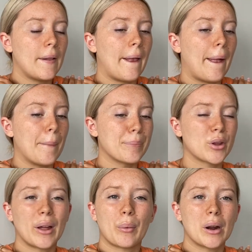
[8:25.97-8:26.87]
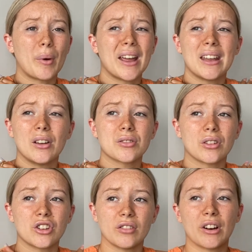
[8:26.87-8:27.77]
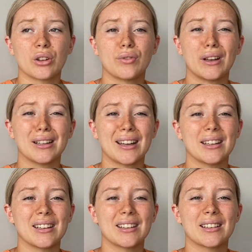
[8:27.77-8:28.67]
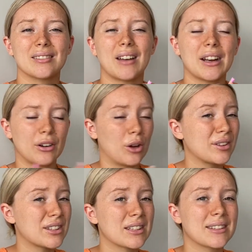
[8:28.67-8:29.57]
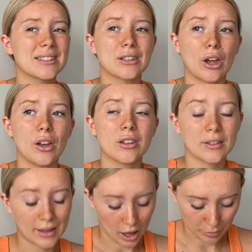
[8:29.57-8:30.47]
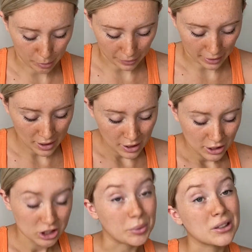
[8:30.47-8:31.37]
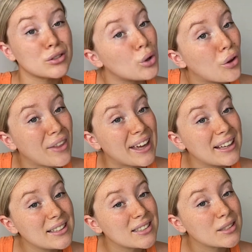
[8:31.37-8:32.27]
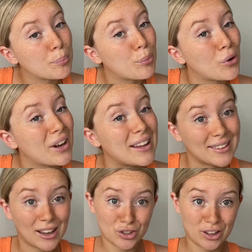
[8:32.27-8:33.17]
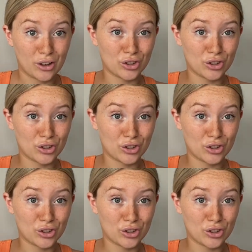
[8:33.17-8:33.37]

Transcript: um so that when I wear heels and stuff I just feel like I don't know skirts scare me a bit so I saw this but it's actually got